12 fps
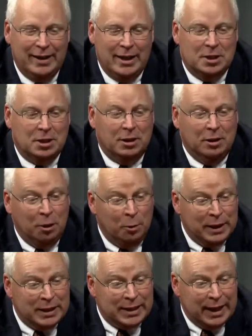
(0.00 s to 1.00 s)
it's a little
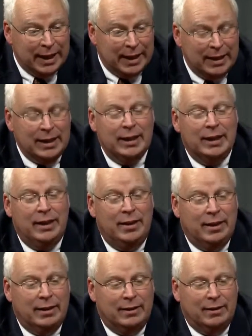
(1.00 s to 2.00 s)
bit sad
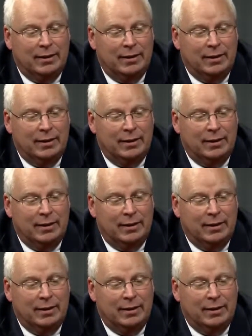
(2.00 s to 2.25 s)
that